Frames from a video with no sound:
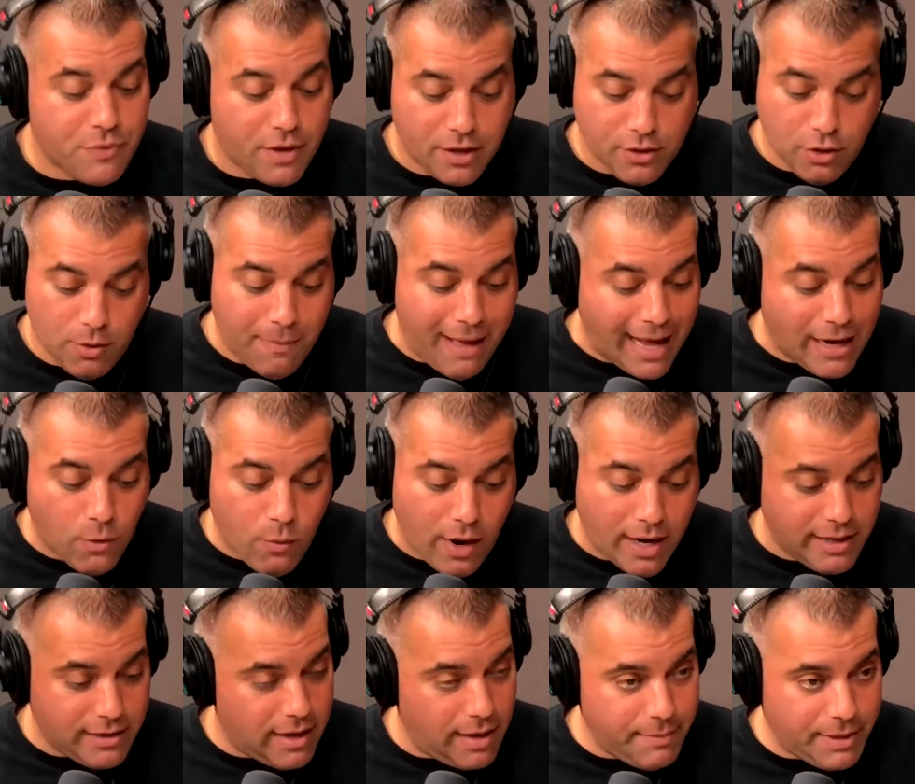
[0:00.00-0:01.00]
No matter
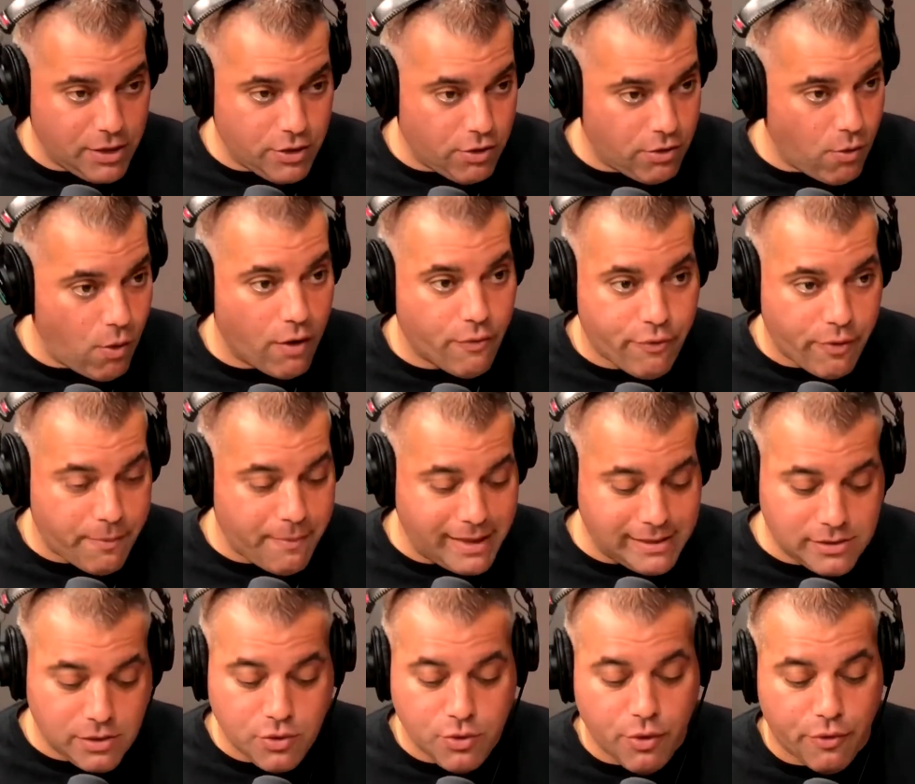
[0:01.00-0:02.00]
what, you're offering
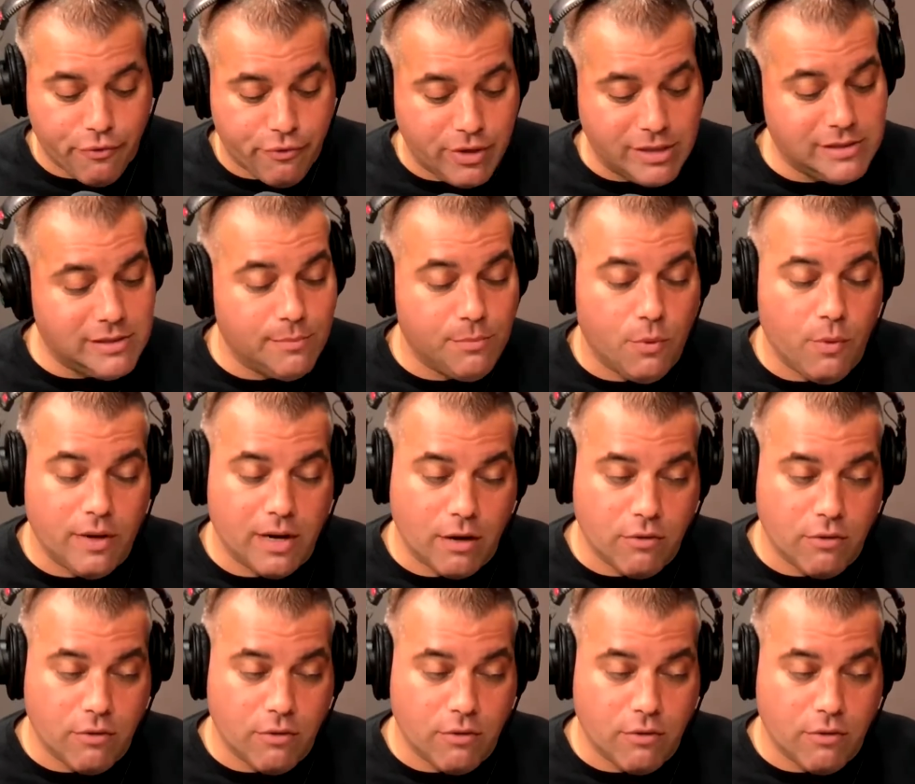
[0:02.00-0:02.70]
basically to do a free, simple one.